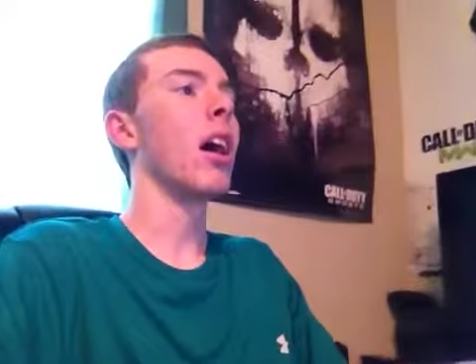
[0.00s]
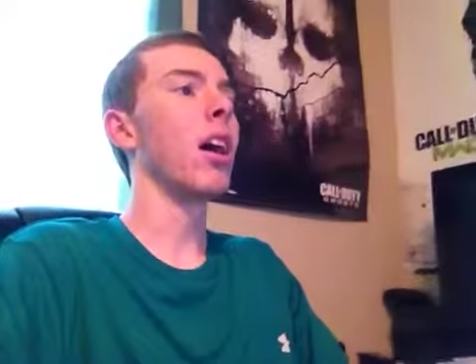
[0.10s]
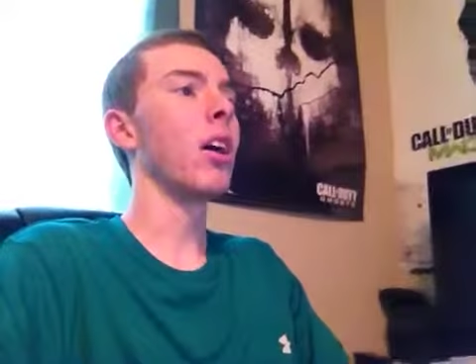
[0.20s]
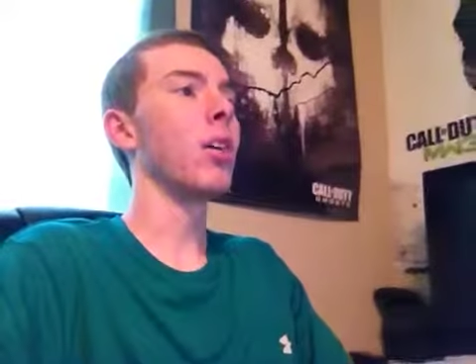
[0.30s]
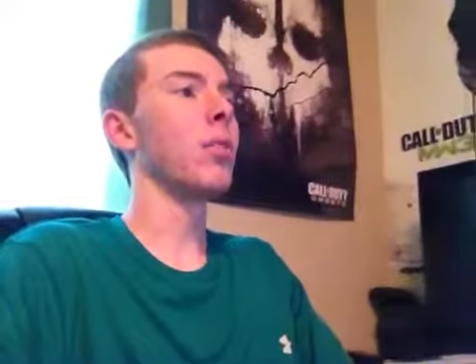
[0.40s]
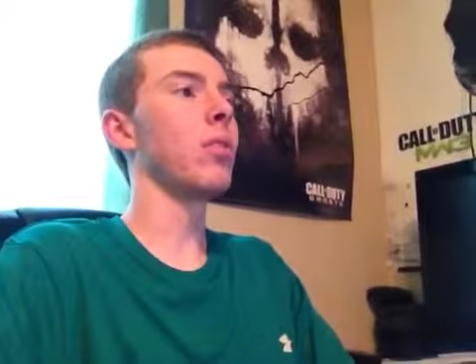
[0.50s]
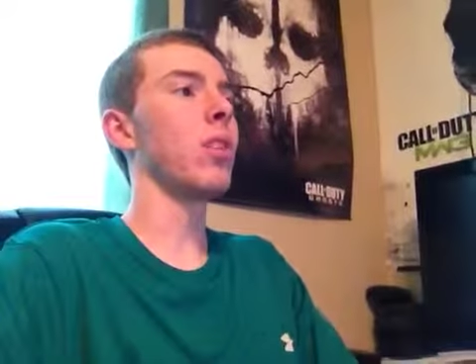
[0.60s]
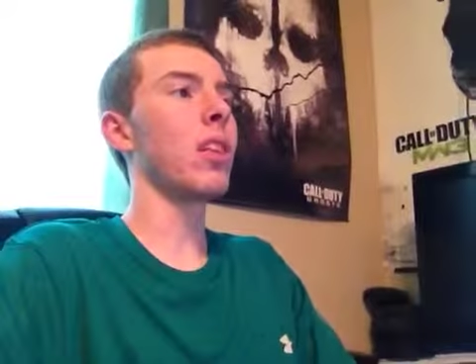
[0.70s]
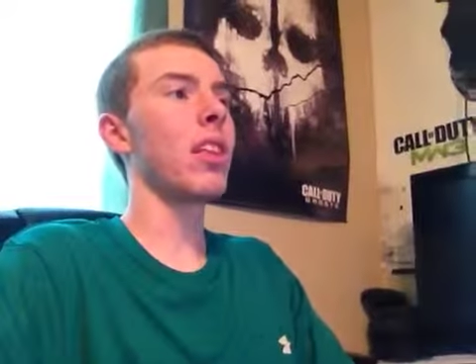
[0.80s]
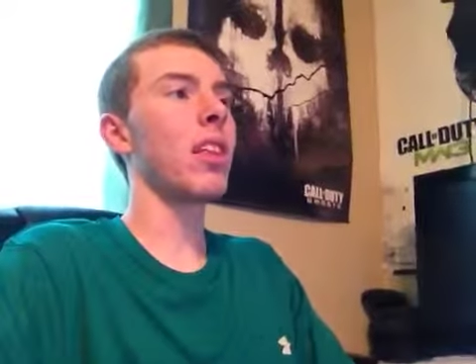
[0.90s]
Uh,
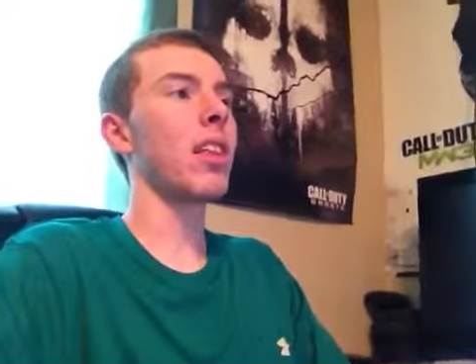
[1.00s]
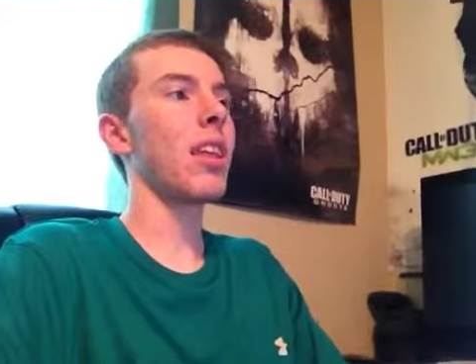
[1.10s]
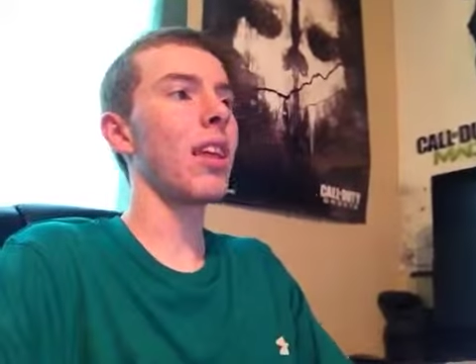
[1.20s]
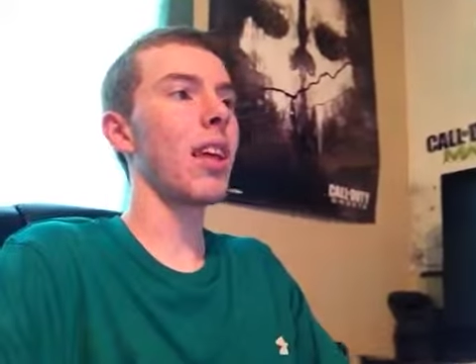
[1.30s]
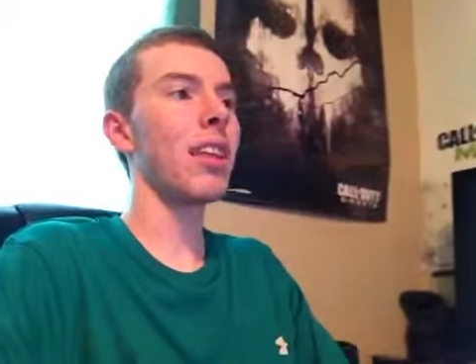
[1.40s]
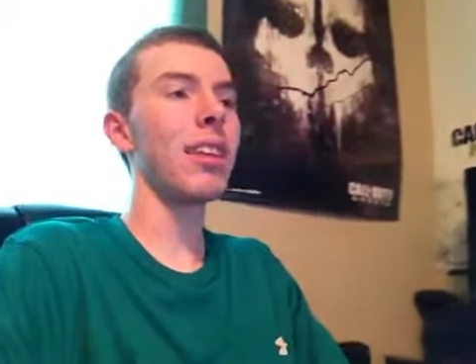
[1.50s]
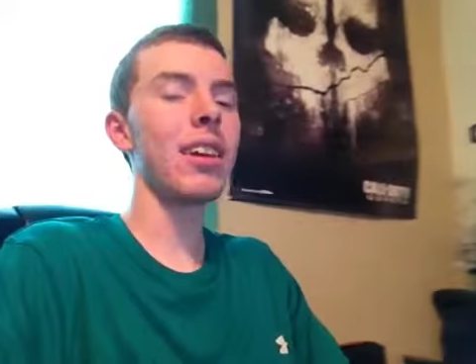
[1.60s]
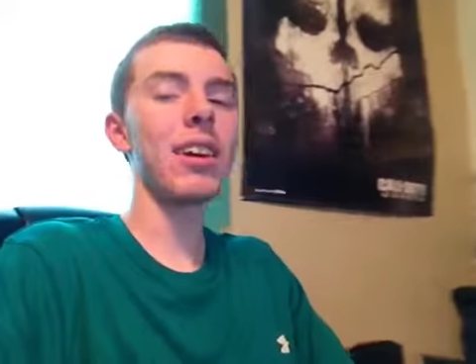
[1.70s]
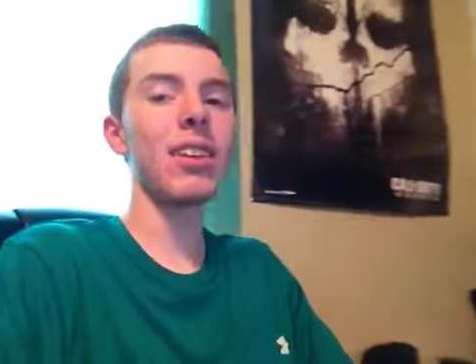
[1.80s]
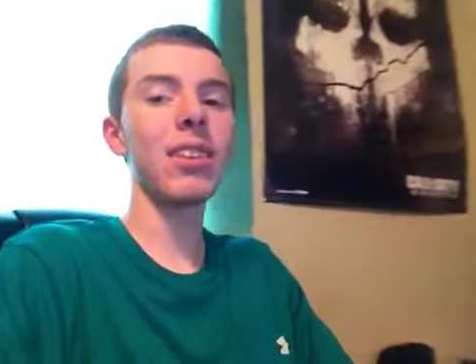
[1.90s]

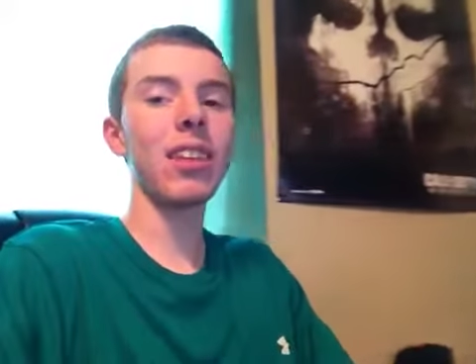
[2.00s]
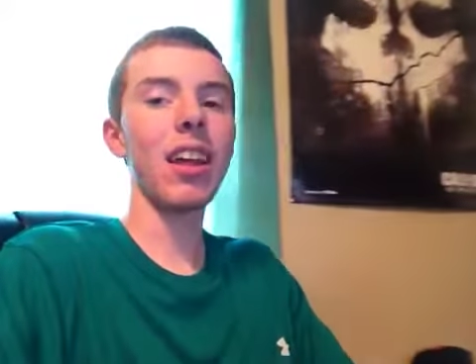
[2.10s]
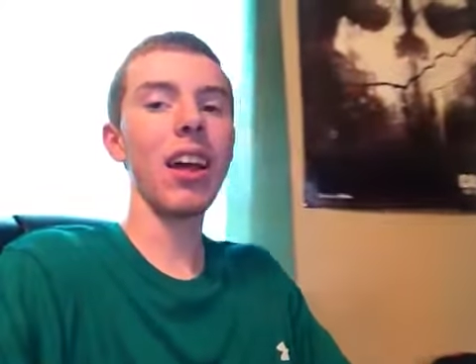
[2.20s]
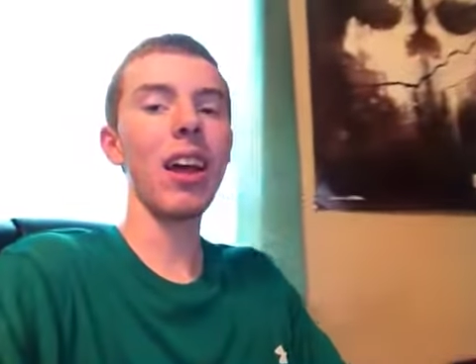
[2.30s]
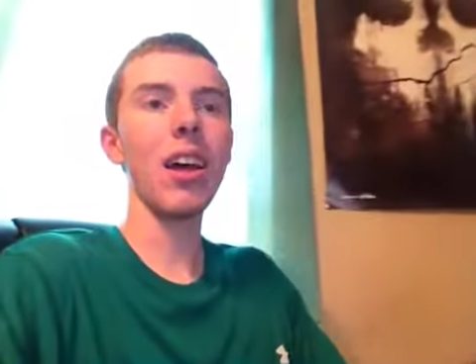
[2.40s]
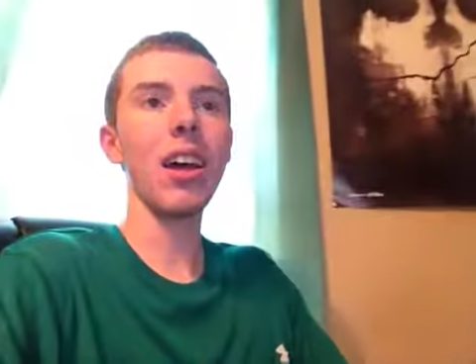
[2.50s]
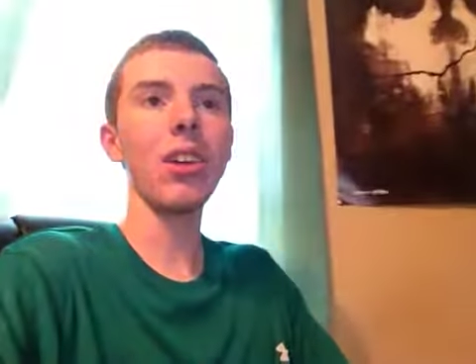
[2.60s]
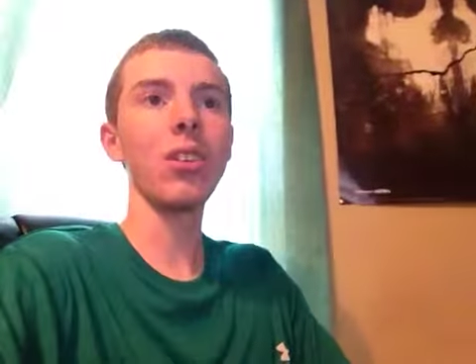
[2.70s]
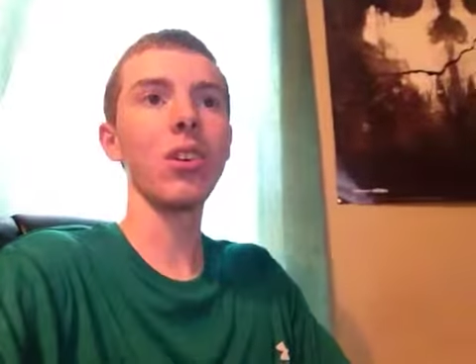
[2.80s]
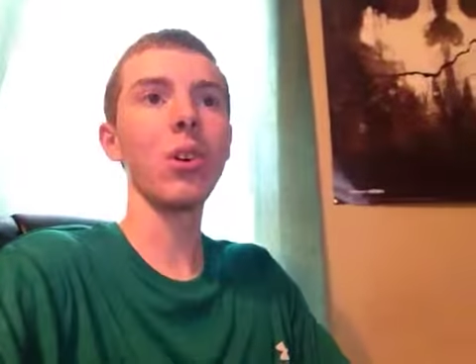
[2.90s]
yeah, I, I
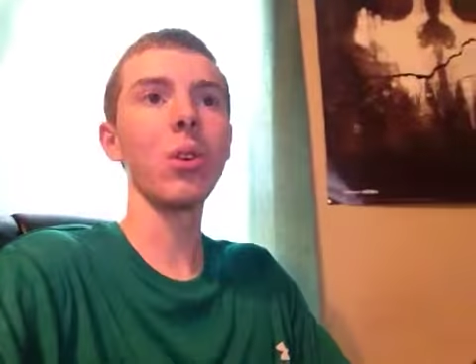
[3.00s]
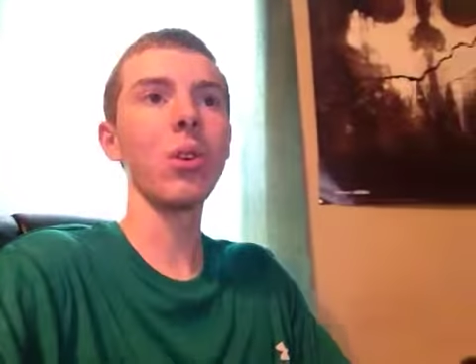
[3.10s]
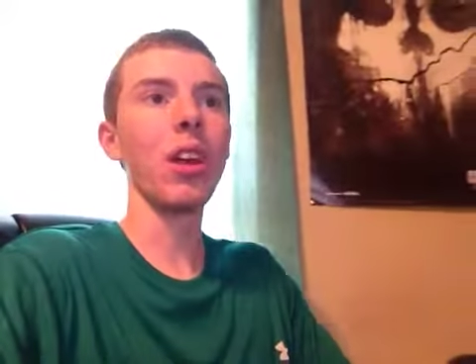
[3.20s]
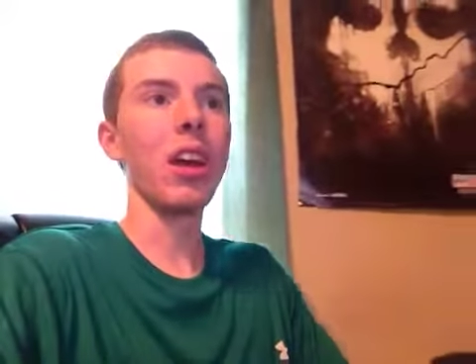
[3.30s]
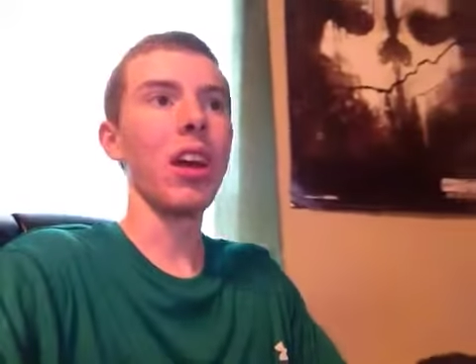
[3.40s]
don't know.